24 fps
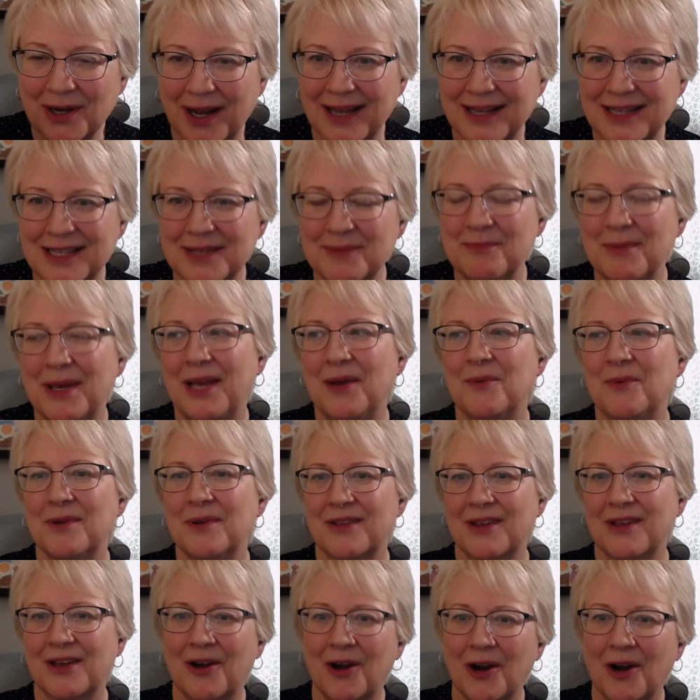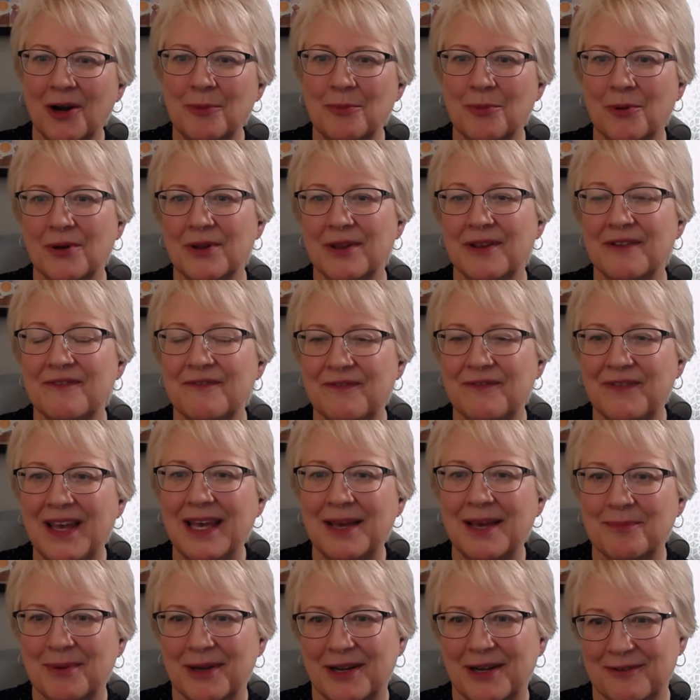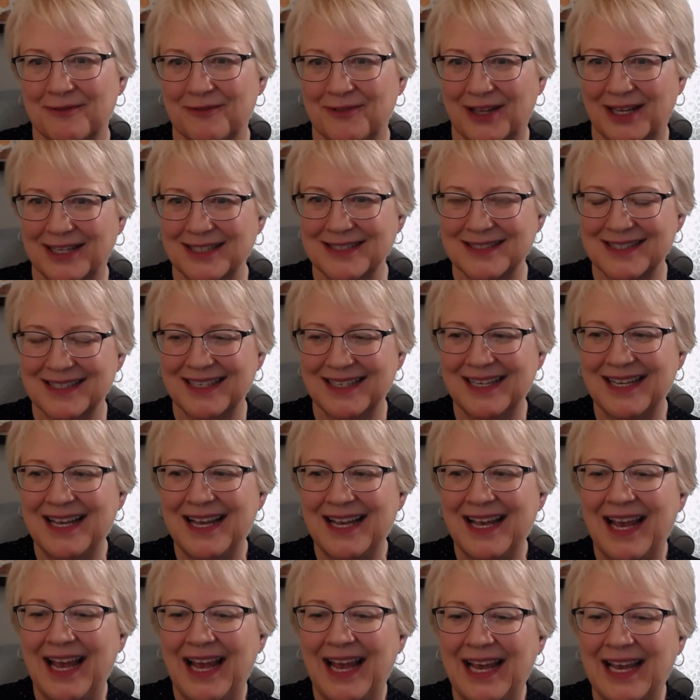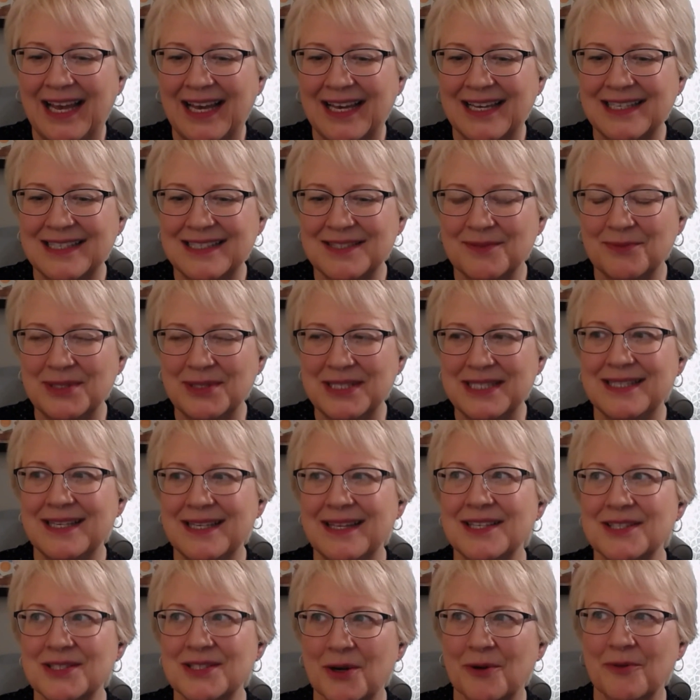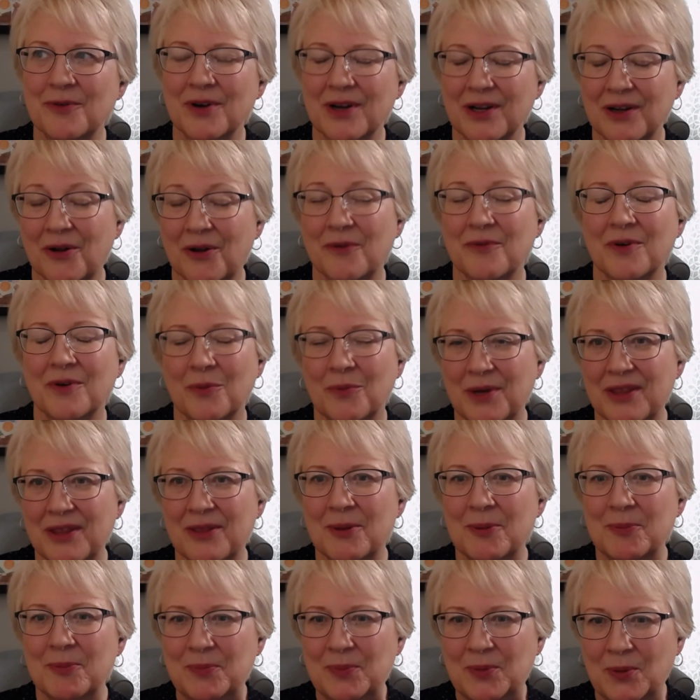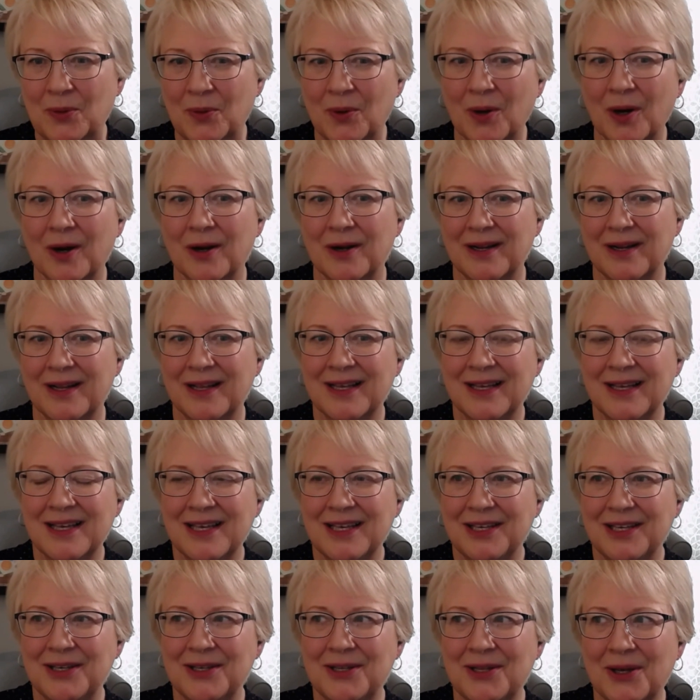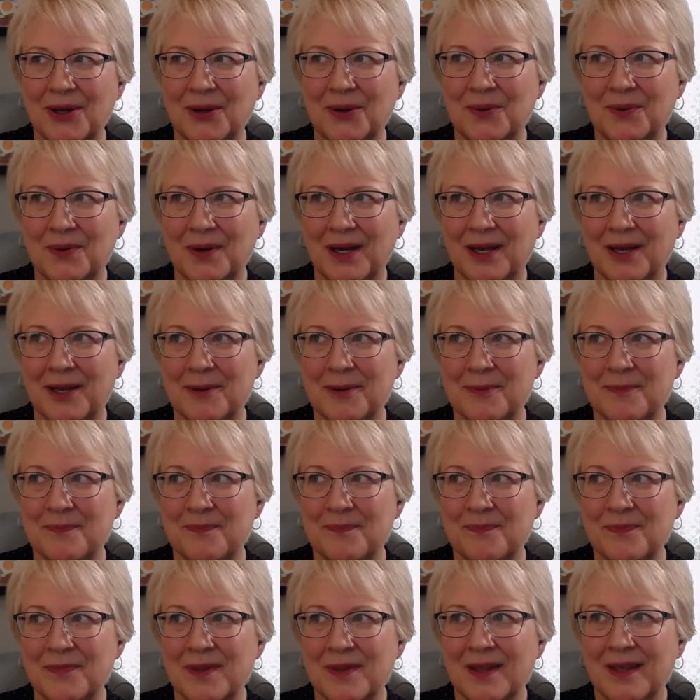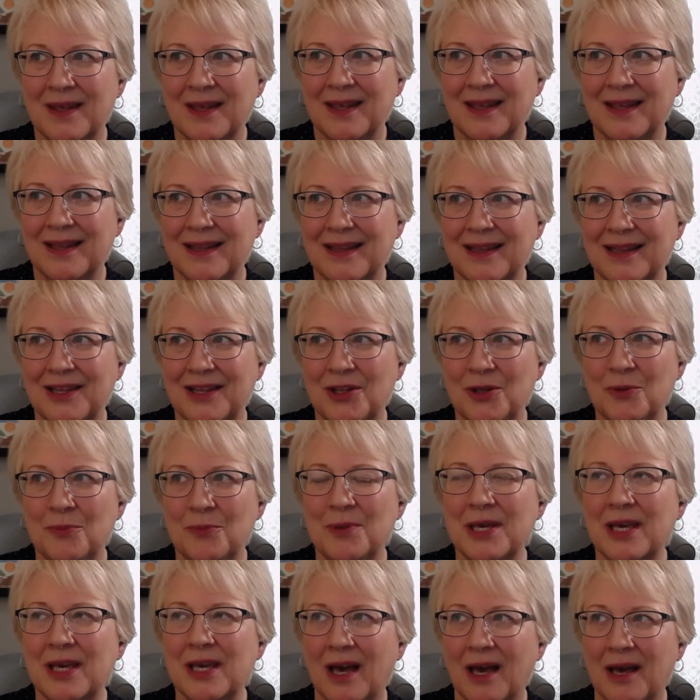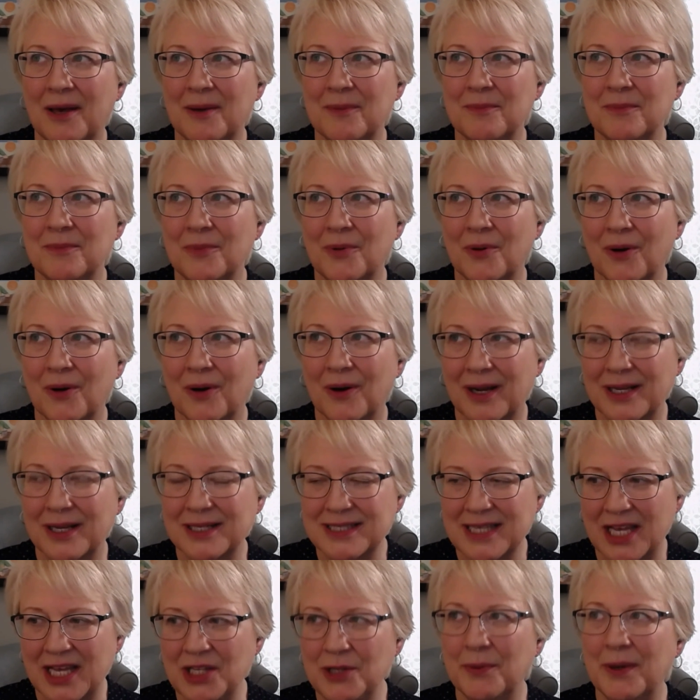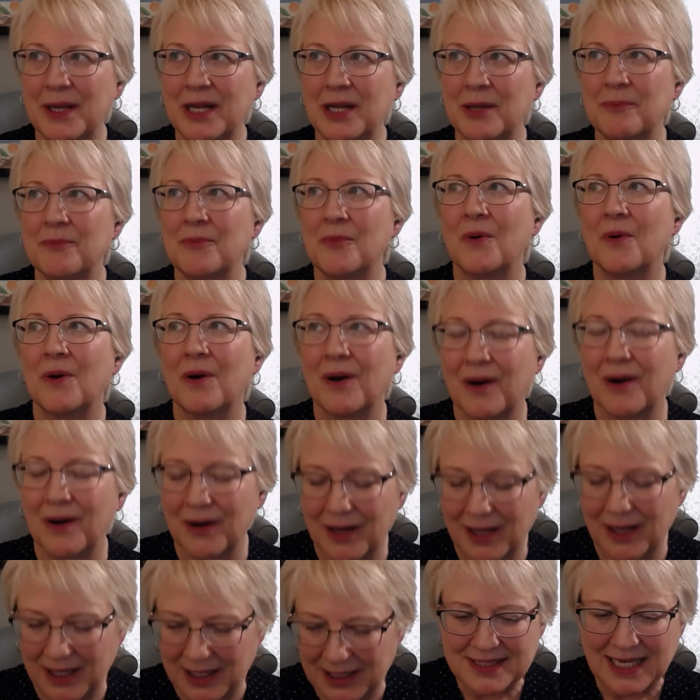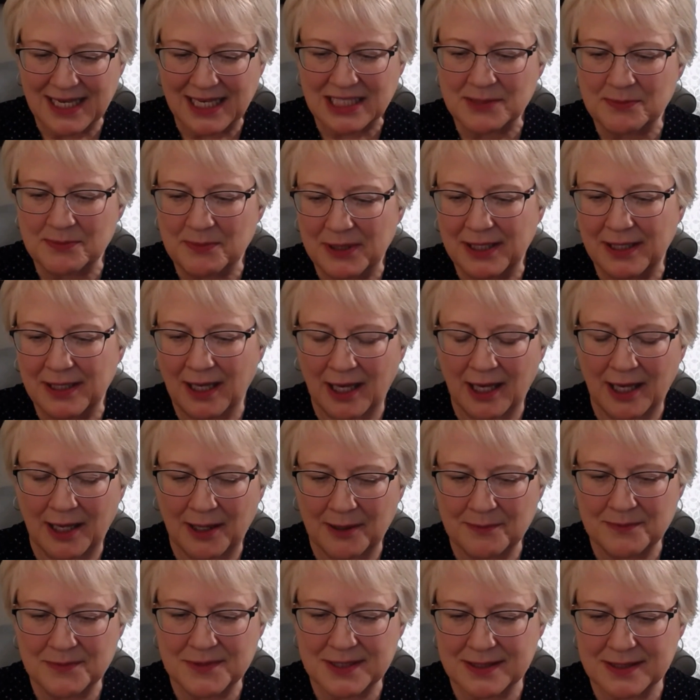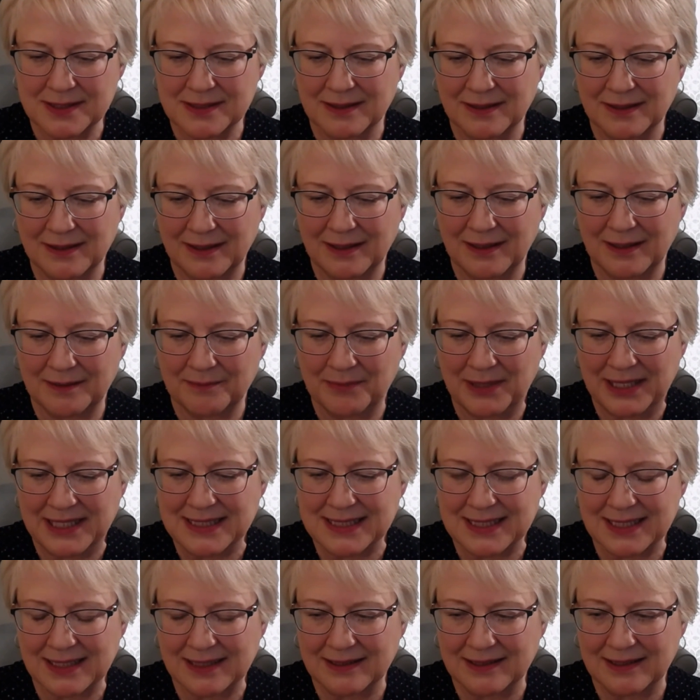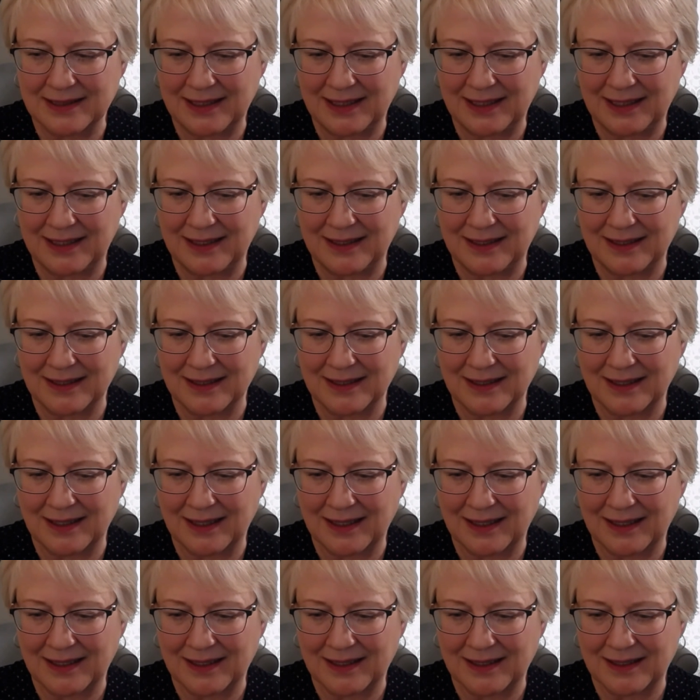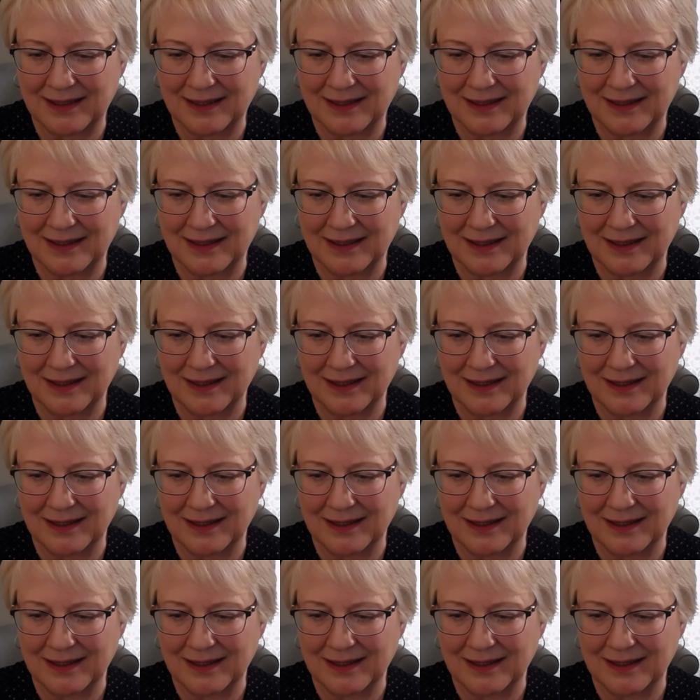tried to mate with the cardboard, the fake yeah. butterflies. And we see this over and over with war. You know, um, you become more attenuated, more sex becomes basically uh,